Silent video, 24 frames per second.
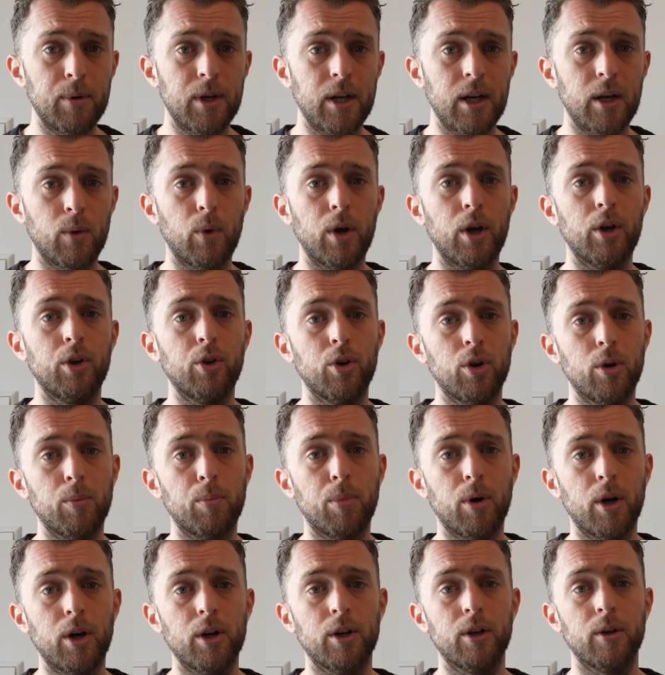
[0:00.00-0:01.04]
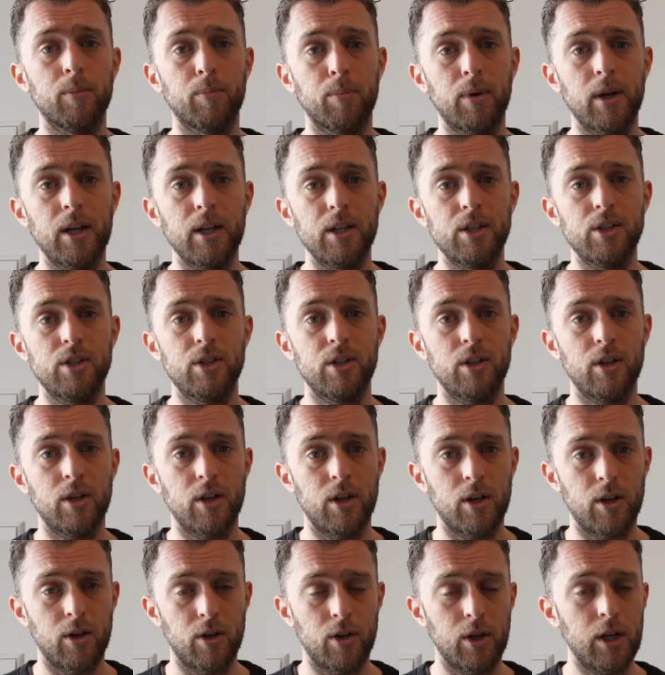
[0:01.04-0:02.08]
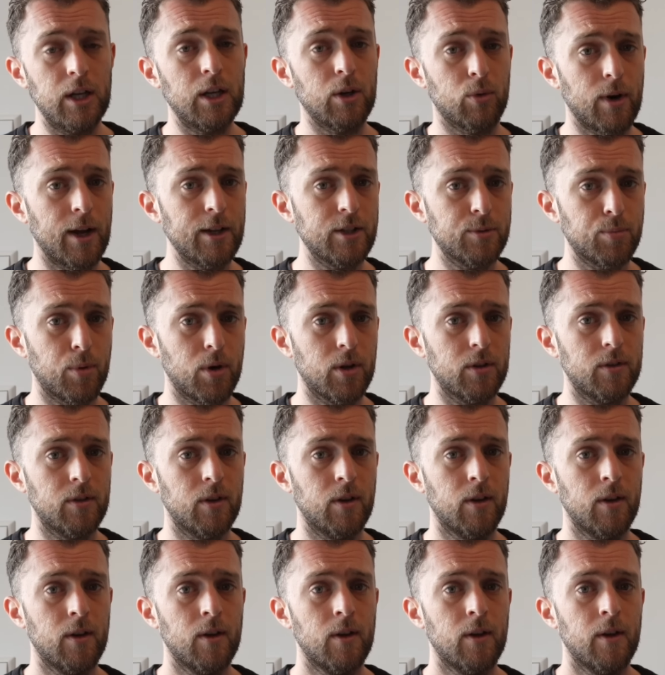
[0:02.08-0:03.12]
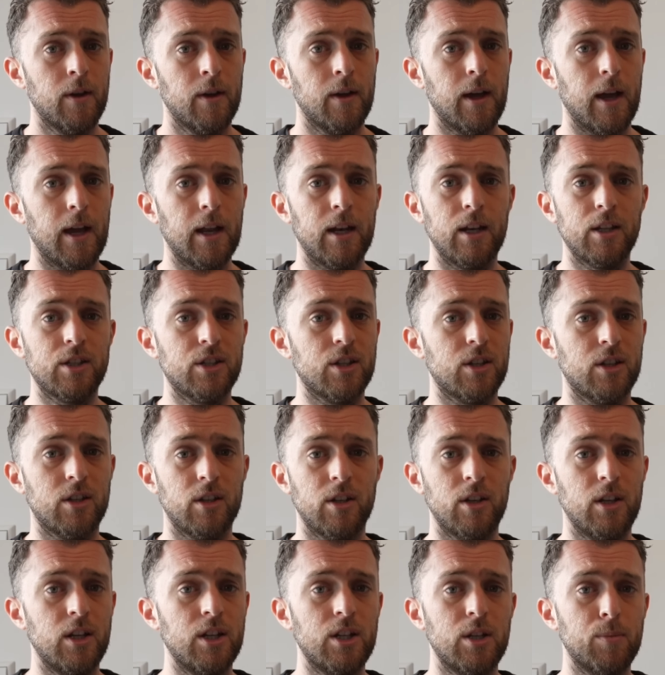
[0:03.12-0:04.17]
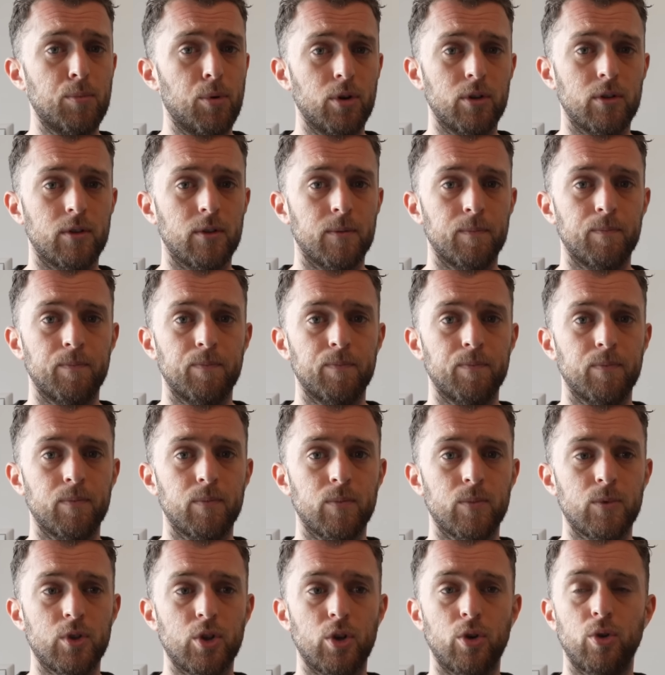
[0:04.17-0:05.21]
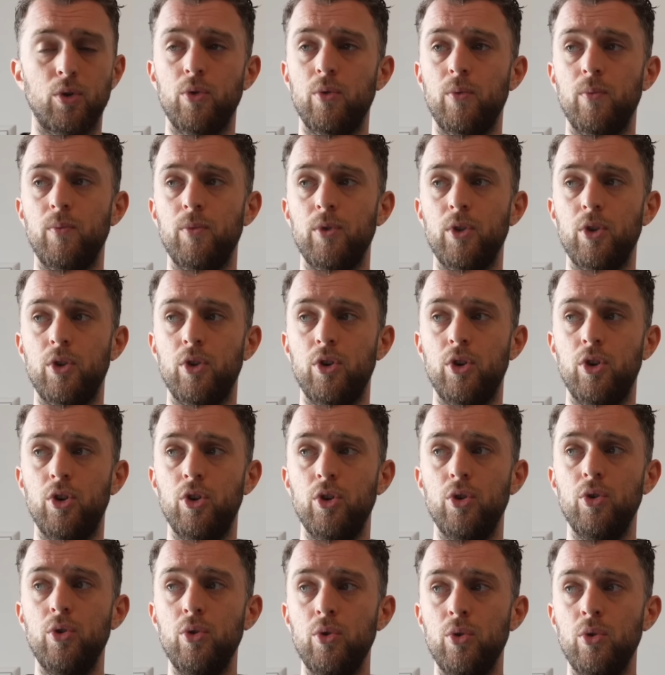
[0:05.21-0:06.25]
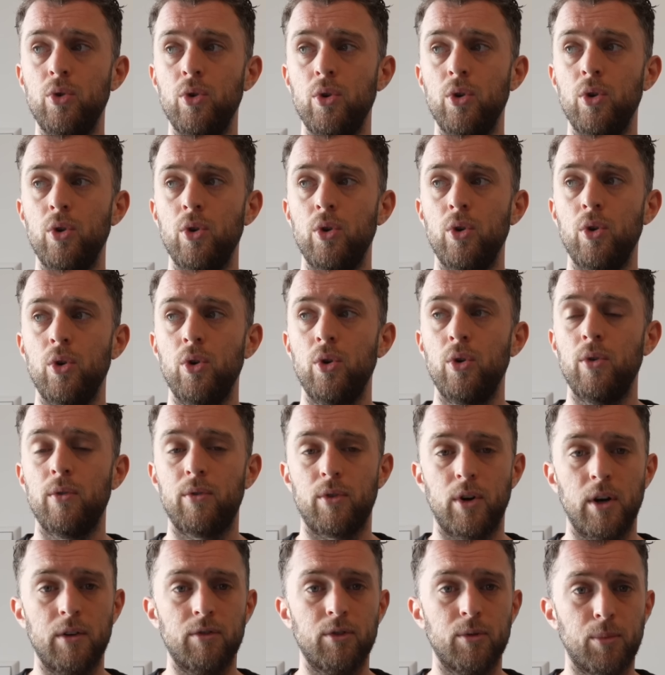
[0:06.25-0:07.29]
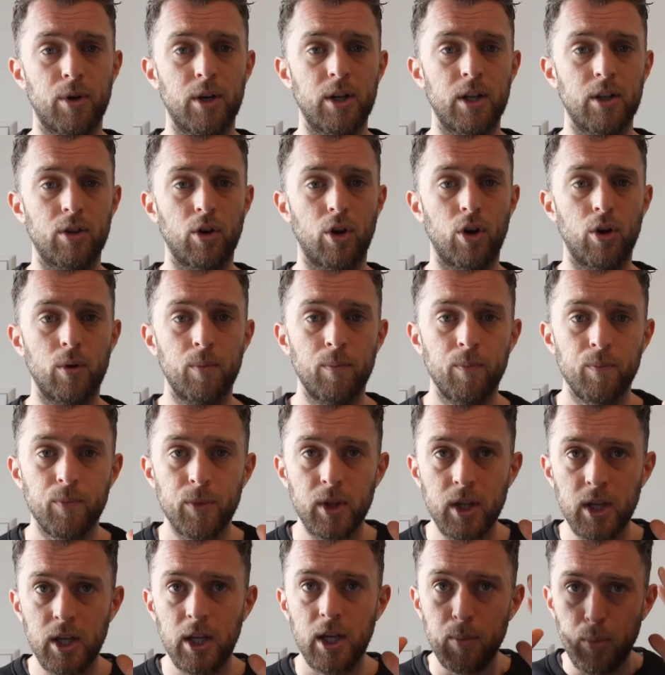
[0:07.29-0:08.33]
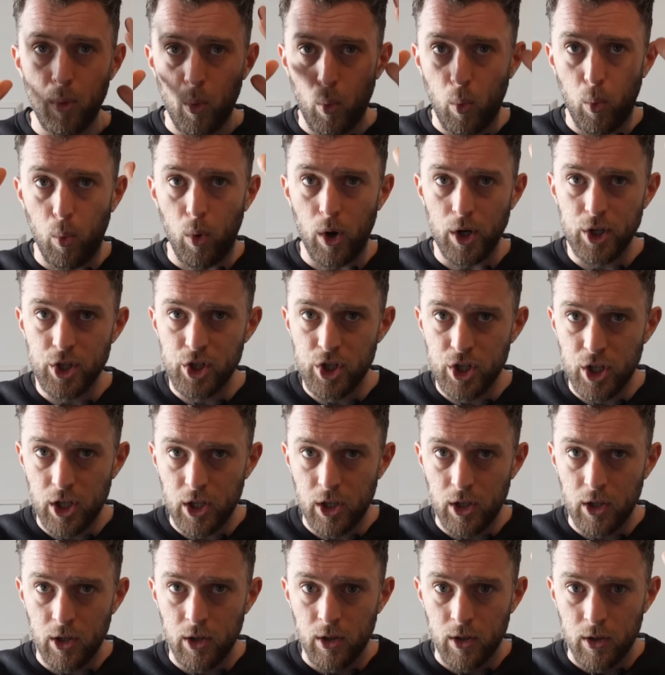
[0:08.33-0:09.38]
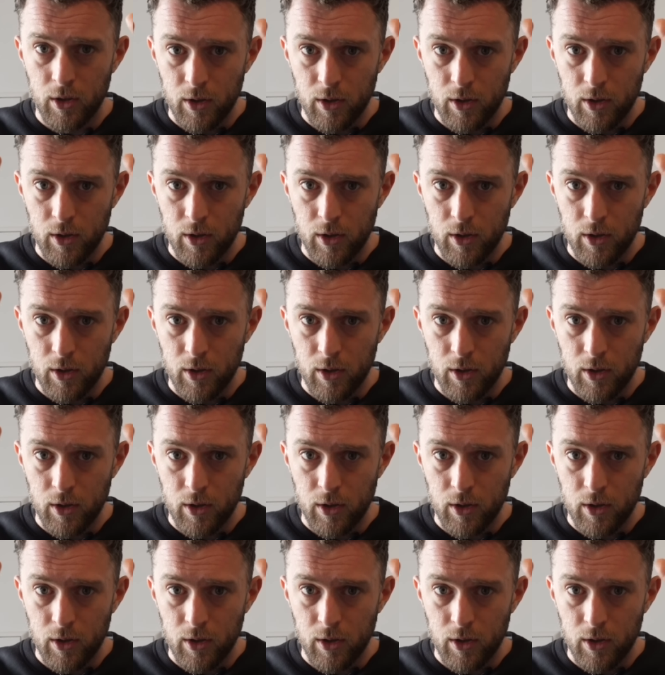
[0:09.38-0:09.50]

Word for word: in here where your partner plays uh, in the right spot and it's an easy point. So, you, for everybody at home, keep watching